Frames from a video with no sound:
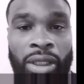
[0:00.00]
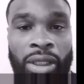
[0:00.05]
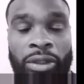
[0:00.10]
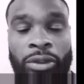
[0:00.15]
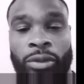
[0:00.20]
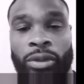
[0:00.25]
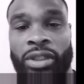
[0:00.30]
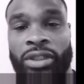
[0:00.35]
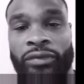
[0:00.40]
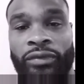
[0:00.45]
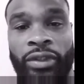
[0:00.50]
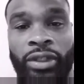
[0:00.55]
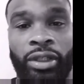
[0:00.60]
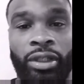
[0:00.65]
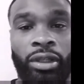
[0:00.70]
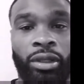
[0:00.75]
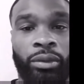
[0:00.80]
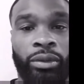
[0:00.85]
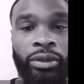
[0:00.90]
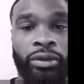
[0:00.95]
I do this
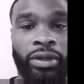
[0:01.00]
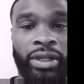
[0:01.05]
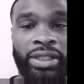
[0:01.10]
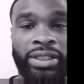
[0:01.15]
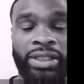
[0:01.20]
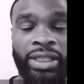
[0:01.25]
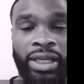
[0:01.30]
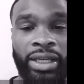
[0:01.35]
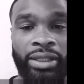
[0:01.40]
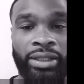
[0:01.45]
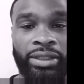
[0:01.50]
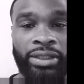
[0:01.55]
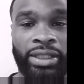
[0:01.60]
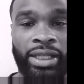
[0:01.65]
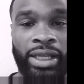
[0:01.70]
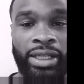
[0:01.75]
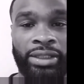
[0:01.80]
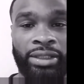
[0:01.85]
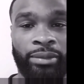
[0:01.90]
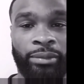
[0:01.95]
video with great sadness,
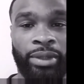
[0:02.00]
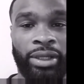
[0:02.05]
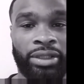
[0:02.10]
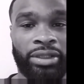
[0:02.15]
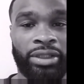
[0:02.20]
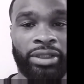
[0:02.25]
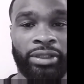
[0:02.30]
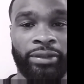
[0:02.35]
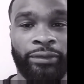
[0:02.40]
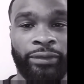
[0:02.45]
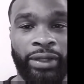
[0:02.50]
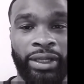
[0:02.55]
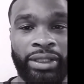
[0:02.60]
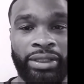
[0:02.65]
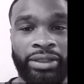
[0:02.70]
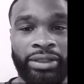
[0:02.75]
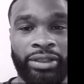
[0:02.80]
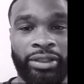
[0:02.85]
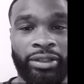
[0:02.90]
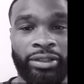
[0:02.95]
guys. I'm actually
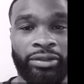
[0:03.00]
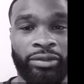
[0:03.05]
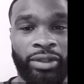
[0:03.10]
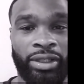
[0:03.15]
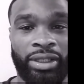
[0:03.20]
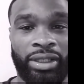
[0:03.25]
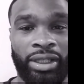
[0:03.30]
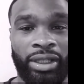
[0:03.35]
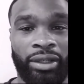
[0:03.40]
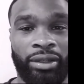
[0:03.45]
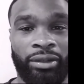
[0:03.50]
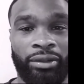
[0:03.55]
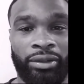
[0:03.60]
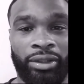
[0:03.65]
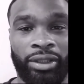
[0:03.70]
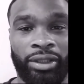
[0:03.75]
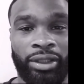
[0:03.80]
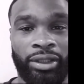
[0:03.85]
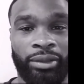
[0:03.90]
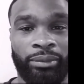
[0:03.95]
fighting tears right now.
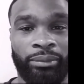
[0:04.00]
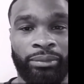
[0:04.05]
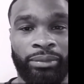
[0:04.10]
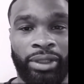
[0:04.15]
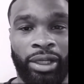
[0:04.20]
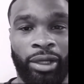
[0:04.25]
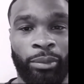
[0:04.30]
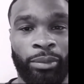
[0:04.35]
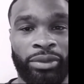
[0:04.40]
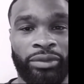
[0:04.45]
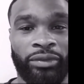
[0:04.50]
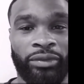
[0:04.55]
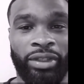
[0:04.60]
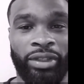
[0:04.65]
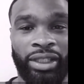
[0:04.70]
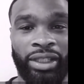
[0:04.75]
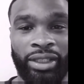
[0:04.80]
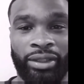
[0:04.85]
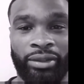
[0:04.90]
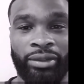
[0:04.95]
Um, I almost feel
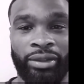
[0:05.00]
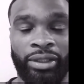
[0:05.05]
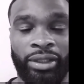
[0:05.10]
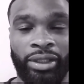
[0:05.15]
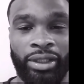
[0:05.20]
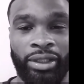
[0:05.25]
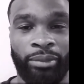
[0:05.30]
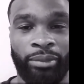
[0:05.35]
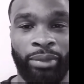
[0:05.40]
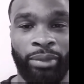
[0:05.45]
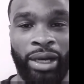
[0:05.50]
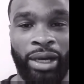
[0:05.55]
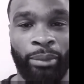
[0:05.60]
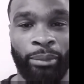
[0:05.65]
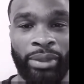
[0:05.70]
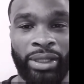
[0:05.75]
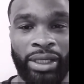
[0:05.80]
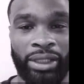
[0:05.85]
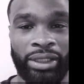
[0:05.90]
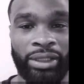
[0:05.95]
like
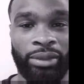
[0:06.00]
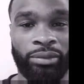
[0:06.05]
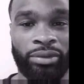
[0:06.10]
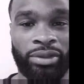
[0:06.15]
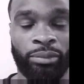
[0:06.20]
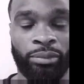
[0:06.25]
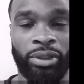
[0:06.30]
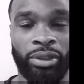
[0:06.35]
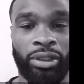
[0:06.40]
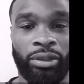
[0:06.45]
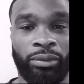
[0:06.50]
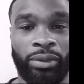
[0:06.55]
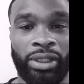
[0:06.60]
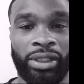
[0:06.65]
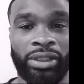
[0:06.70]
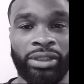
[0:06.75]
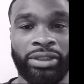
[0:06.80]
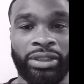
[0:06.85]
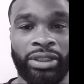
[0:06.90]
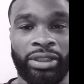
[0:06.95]
Muhammad Ali was a blood
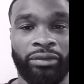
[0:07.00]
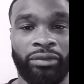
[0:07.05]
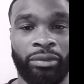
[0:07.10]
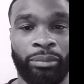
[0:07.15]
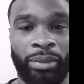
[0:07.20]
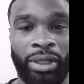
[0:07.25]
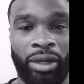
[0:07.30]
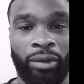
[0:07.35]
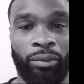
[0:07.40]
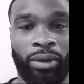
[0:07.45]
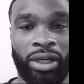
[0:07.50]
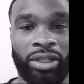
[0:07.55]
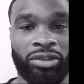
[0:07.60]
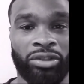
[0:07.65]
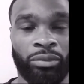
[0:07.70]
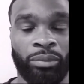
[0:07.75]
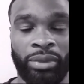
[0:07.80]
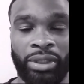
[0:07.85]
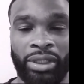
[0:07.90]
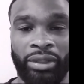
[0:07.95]
relative to me. I watched
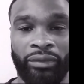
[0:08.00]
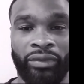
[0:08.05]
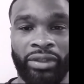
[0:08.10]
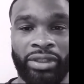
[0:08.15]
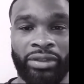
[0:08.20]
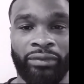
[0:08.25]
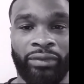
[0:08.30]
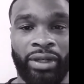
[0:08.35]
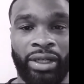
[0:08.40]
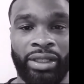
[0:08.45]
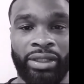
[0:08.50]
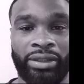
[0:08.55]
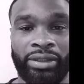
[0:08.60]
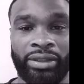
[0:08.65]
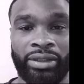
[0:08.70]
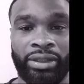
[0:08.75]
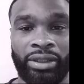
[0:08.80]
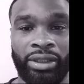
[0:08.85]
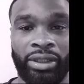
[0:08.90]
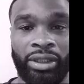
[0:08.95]
so many of his
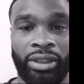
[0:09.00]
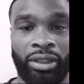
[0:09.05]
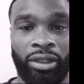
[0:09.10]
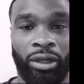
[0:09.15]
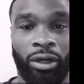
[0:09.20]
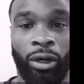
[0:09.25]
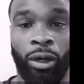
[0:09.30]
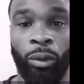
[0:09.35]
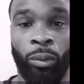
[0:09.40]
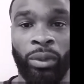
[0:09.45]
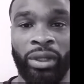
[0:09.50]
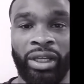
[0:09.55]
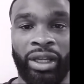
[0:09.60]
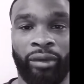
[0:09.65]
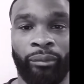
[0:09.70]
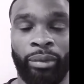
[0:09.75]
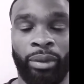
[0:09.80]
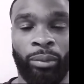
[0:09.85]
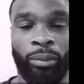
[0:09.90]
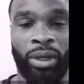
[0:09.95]
fights. All week
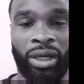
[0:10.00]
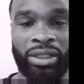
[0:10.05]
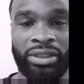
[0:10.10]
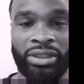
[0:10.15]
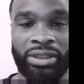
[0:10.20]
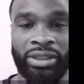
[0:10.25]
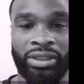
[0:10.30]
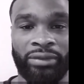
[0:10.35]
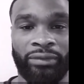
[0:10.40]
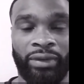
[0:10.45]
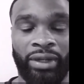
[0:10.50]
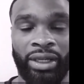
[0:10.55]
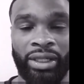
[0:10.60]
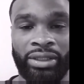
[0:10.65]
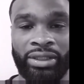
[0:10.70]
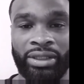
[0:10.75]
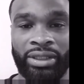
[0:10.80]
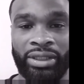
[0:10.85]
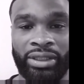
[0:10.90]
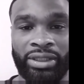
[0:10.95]
I've been watching his
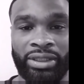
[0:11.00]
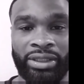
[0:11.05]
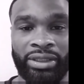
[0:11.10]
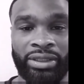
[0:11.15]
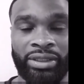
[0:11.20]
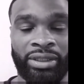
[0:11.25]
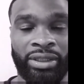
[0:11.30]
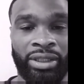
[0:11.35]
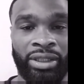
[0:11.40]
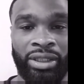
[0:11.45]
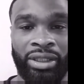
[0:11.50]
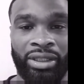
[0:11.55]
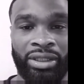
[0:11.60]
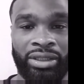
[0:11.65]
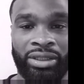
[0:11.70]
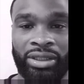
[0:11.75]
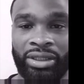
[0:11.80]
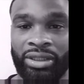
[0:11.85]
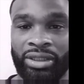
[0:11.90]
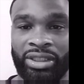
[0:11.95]
fights, and it's just,
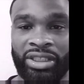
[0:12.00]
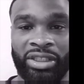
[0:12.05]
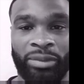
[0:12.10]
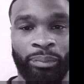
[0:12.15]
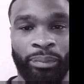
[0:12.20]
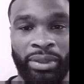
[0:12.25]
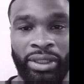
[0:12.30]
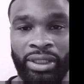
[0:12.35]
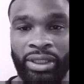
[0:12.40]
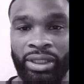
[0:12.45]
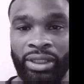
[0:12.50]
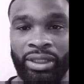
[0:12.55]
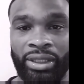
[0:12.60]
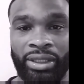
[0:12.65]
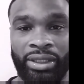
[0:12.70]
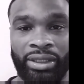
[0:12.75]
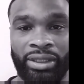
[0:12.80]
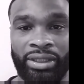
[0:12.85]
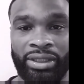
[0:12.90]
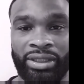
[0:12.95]
just the speed
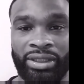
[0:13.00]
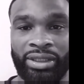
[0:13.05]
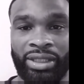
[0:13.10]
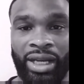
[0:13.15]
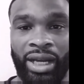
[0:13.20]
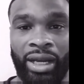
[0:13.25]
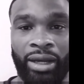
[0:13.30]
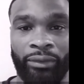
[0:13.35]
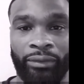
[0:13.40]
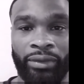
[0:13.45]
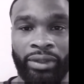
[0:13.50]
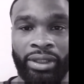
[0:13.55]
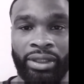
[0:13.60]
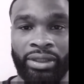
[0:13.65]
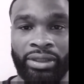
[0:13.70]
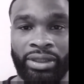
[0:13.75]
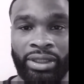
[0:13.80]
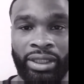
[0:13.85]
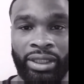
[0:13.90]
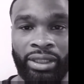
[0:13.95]
and just
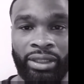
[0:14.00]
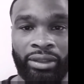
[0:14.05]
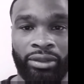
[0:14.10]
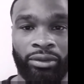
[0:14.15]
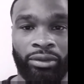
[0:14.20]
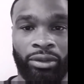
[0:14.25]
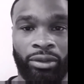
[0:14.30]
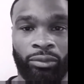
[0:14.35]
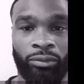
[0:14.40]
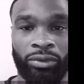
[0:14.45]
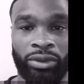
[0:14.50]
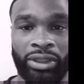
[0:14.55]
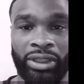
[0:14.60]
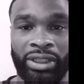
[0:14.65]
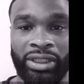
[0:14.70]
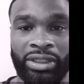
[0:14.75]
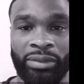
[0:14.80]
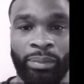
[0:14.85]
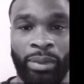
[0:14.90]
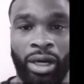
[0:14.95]
confidence that, you know, really
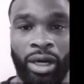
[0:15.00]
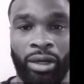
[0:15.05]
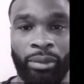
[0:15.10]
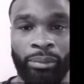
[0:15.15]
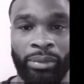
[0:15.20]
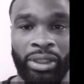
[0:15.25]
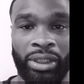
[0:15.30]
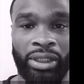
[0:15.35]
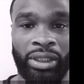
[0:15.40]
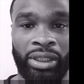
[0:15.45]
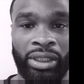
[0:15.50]
inspired me.